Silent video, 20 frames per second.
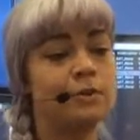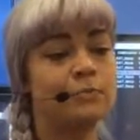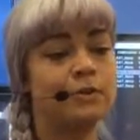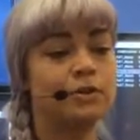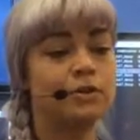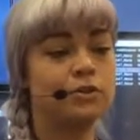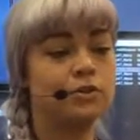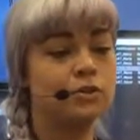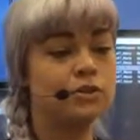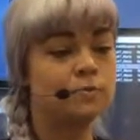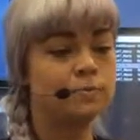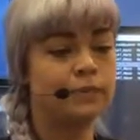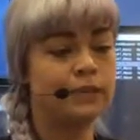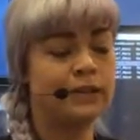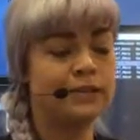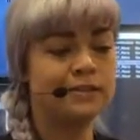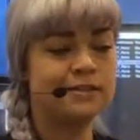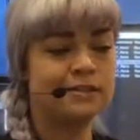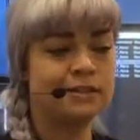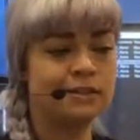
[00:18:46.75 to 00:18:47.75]
But you just
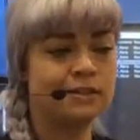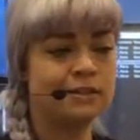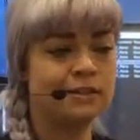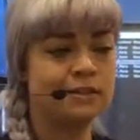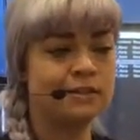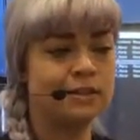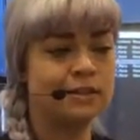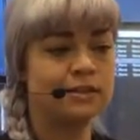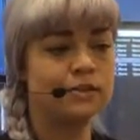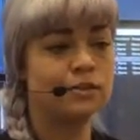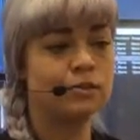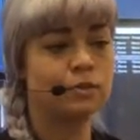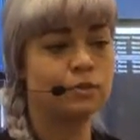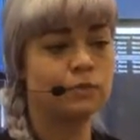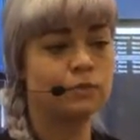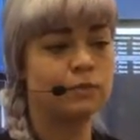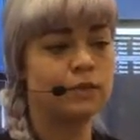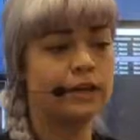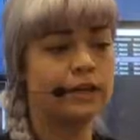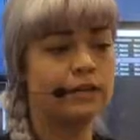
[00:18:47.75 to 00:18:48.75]
place in these
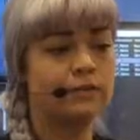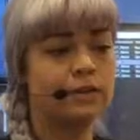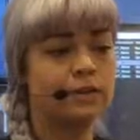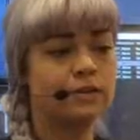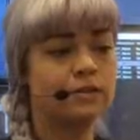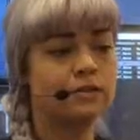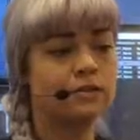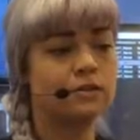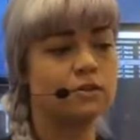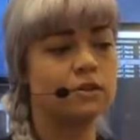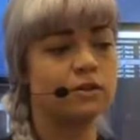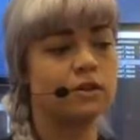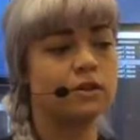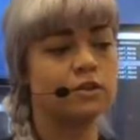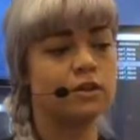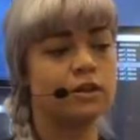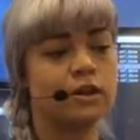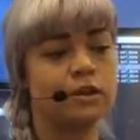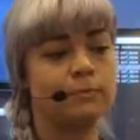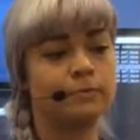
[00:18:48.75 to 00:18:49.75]
notify events on
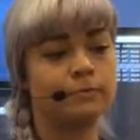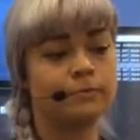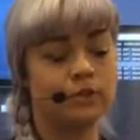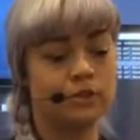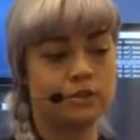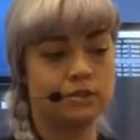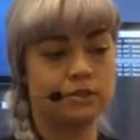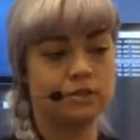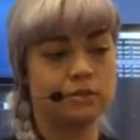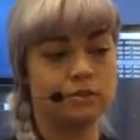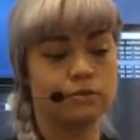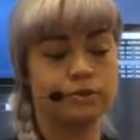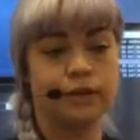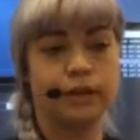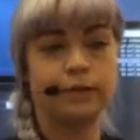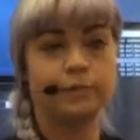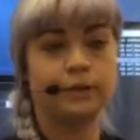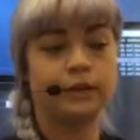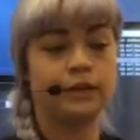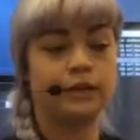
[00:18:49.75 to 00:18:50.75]
this little
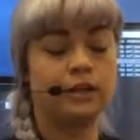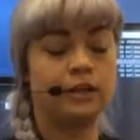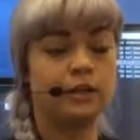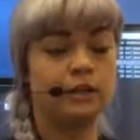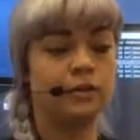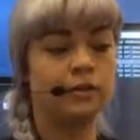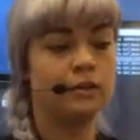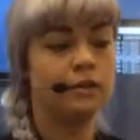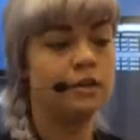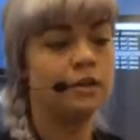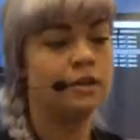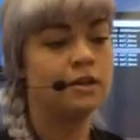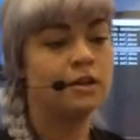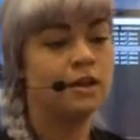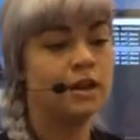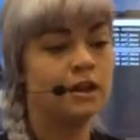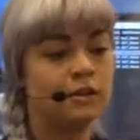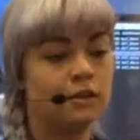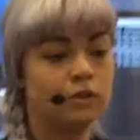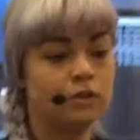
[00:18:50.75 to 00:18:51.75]
timeline here,
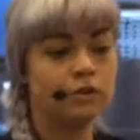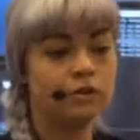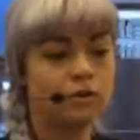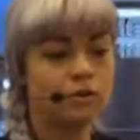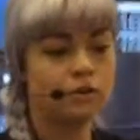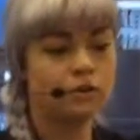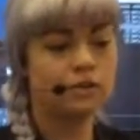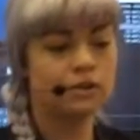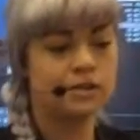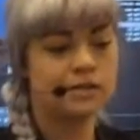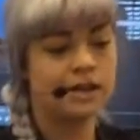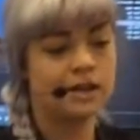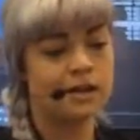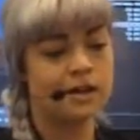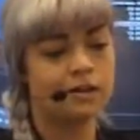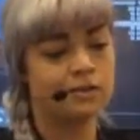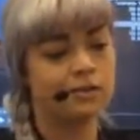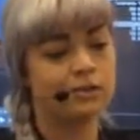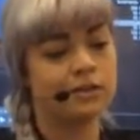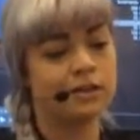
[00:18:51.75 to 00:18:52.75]
and you can go to
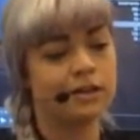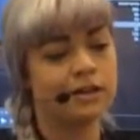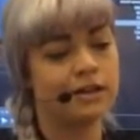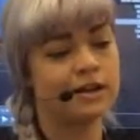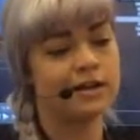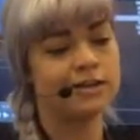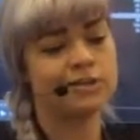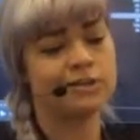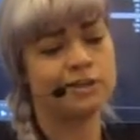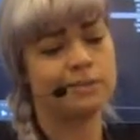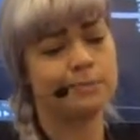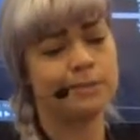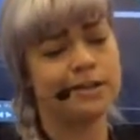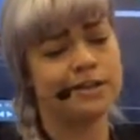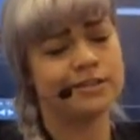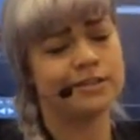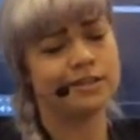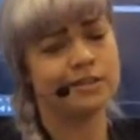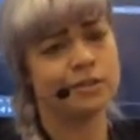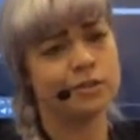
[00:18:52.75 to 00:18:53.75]
town, like actually
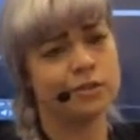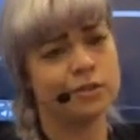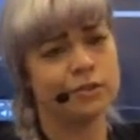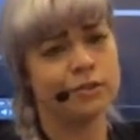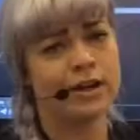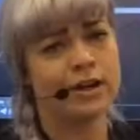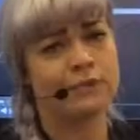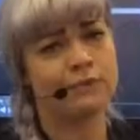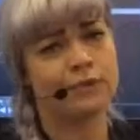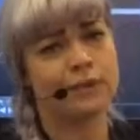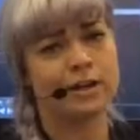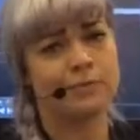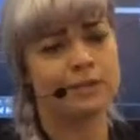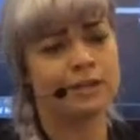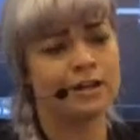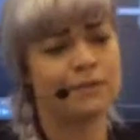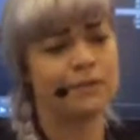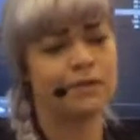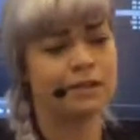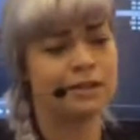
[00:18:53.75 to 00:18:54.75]
placing it on the right frame
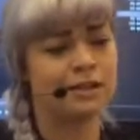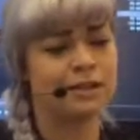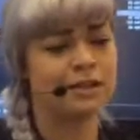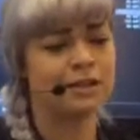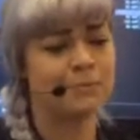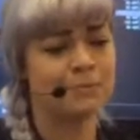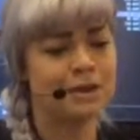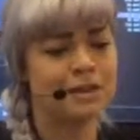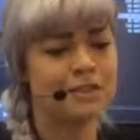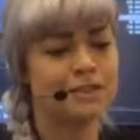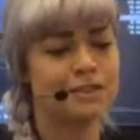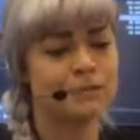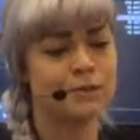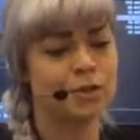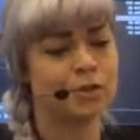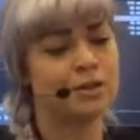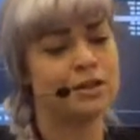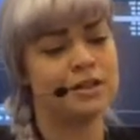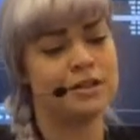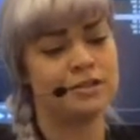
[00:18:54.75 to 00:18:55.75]
and everything, and it makes it
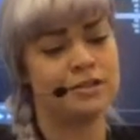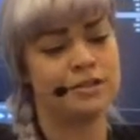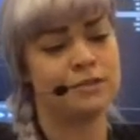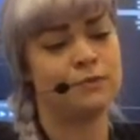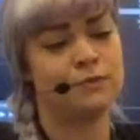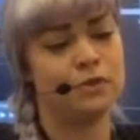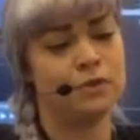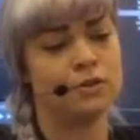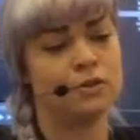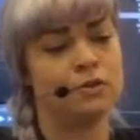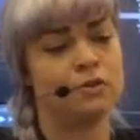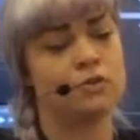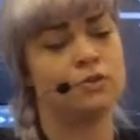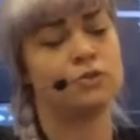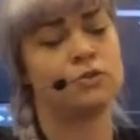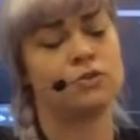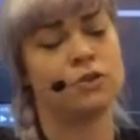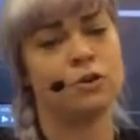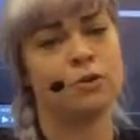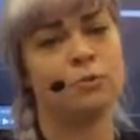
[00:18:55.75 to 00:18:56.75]
very easy for you to do
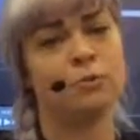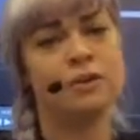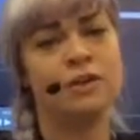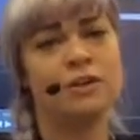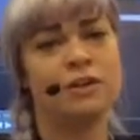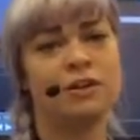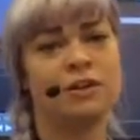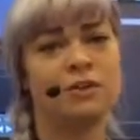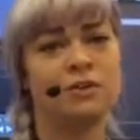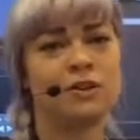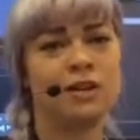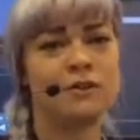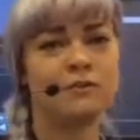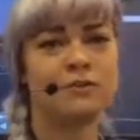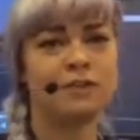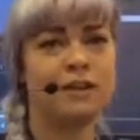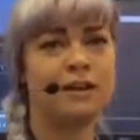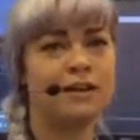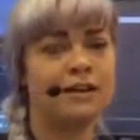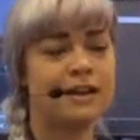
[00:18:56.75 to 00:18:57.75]
your job. You don't have
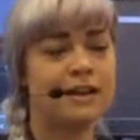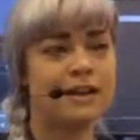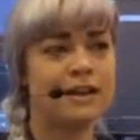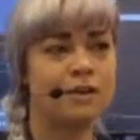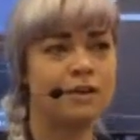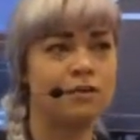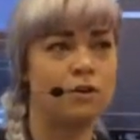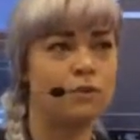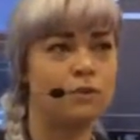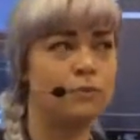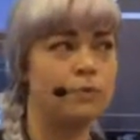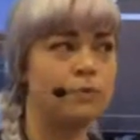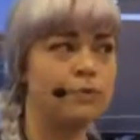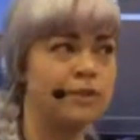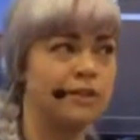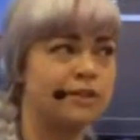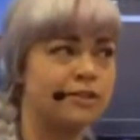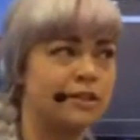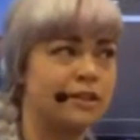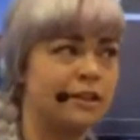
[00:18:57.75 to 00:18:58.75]
to like hand off all
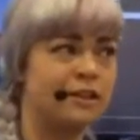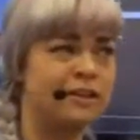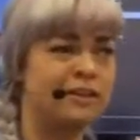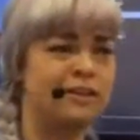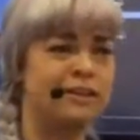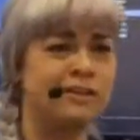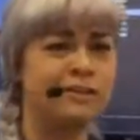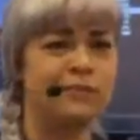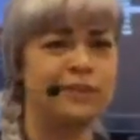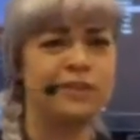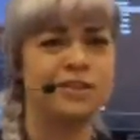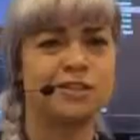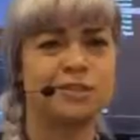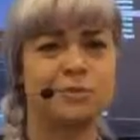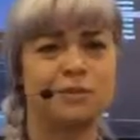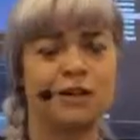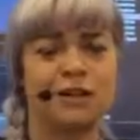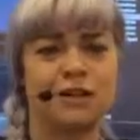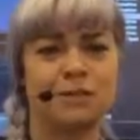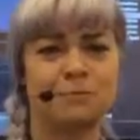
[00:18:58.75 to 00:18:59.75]
these tiny little events
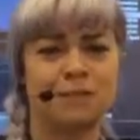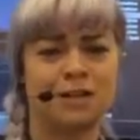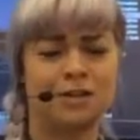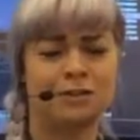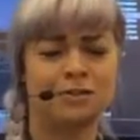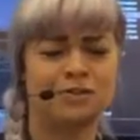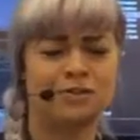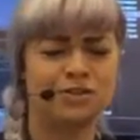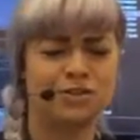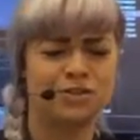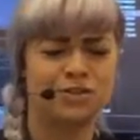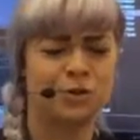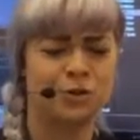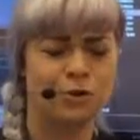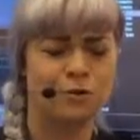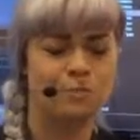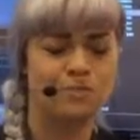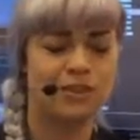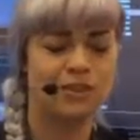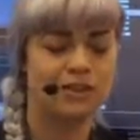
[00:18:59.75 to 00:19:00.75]
to an animator and just
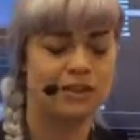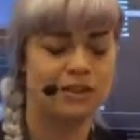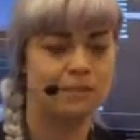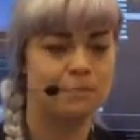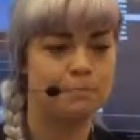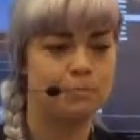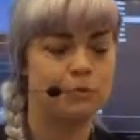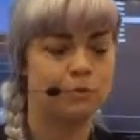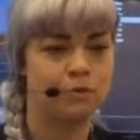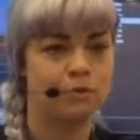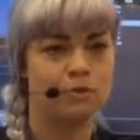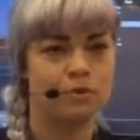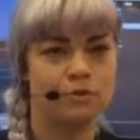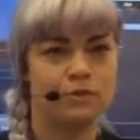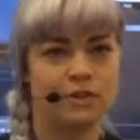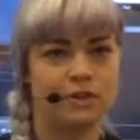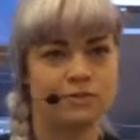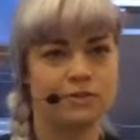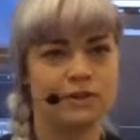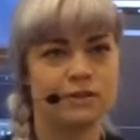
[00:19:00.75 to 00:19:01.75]
hope that they put all
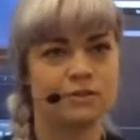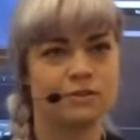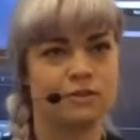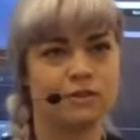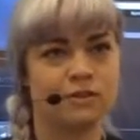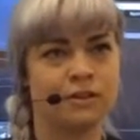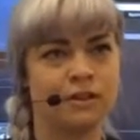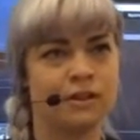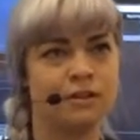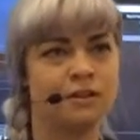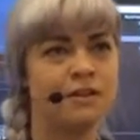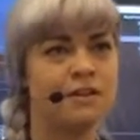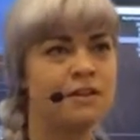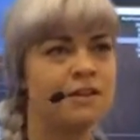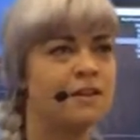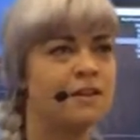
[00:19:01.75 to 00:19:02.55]
of the events on there.